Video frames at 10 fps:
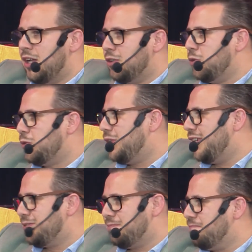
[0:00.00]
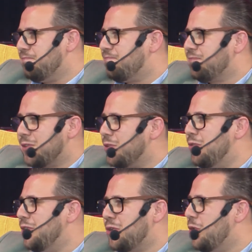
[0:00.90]
Due to that,
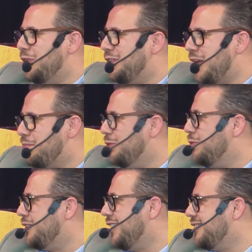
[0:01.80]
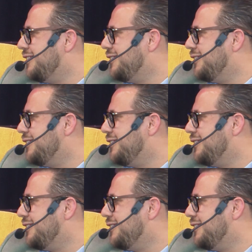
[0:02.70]
when the COVID happened with us,